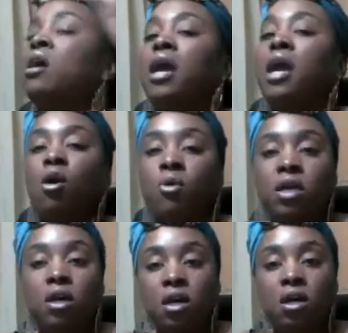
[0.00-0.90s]

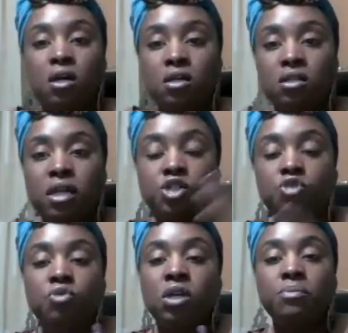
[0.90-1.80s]
area that
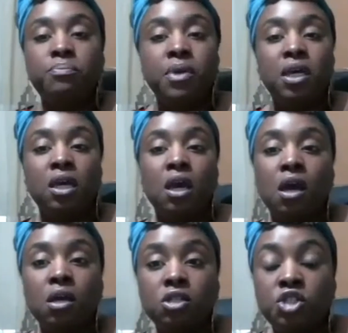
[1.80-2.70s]
you can be
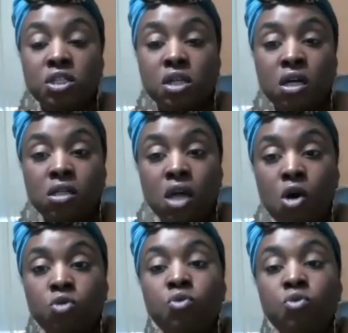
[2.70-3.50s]
just alone.